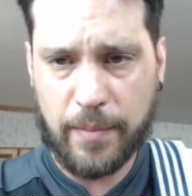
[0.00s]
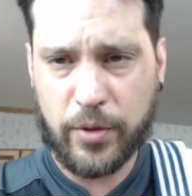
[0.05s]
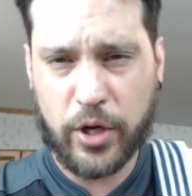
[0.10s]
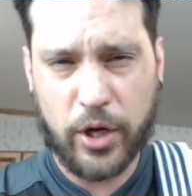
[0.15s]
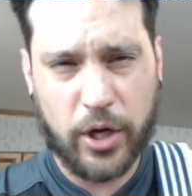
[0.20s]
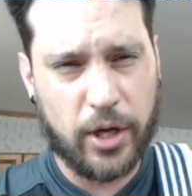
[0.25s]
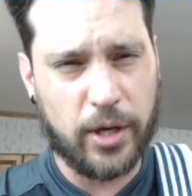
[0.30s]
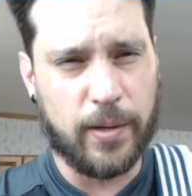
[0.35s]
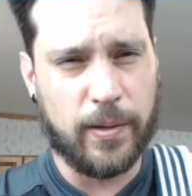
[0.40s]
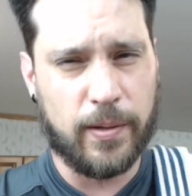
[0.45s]

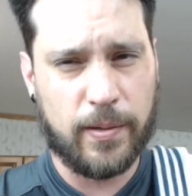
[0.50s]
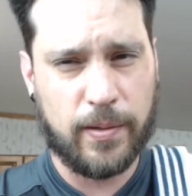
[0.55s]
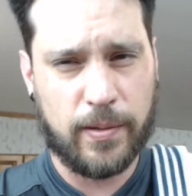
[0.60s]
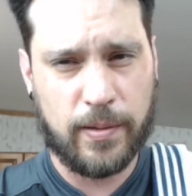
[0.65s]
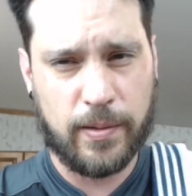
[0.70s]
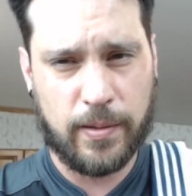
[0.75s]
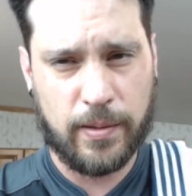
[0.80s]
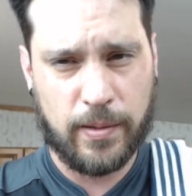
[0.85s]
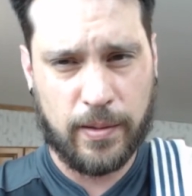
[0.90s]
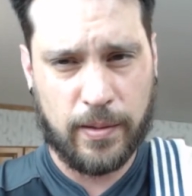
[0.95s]
good.
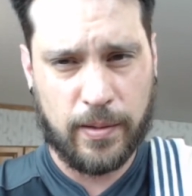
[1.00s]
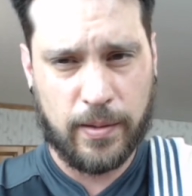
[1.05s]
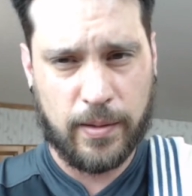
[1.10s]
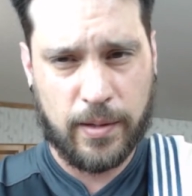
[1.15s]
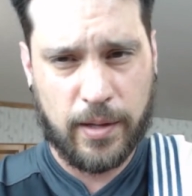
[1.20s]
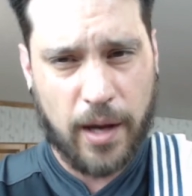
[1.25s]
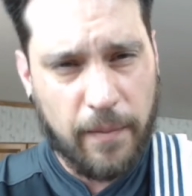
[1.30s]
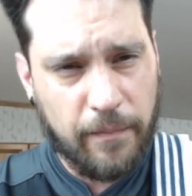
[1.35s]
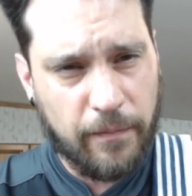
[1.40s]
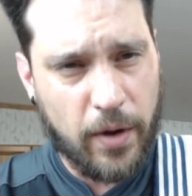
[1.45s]

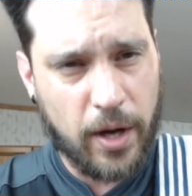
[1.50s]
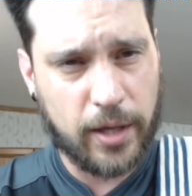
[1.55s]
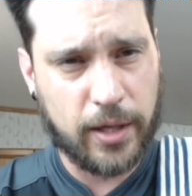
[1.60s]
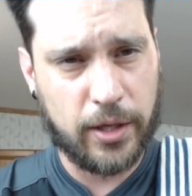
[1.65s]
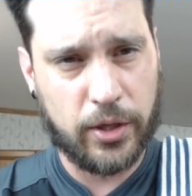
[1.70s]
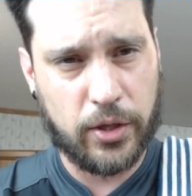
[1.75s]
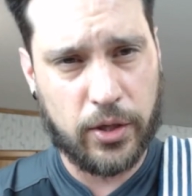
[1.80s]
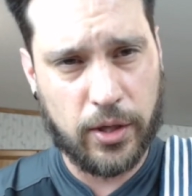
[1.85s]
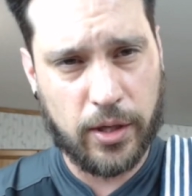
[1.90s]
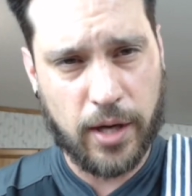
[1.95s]
I'm fucking
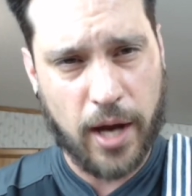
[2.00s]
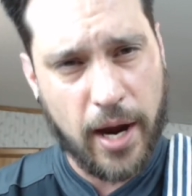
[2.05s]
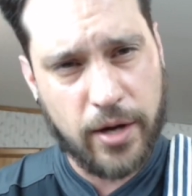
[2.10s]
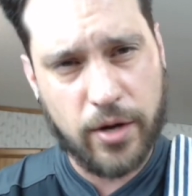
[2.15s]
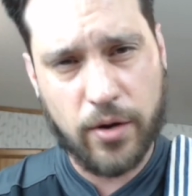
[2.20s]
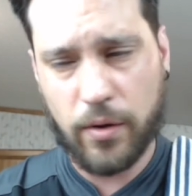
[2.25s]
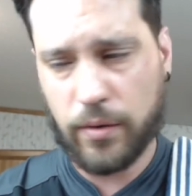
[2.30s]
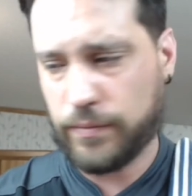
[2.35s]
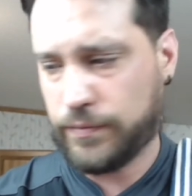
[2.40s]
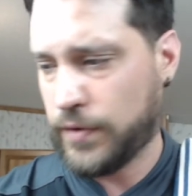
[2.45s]
good. I know,
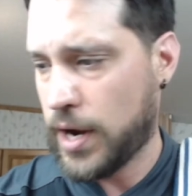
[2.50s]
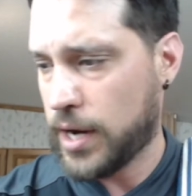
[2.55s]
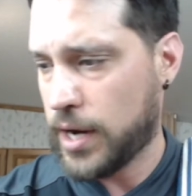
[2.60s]
fuck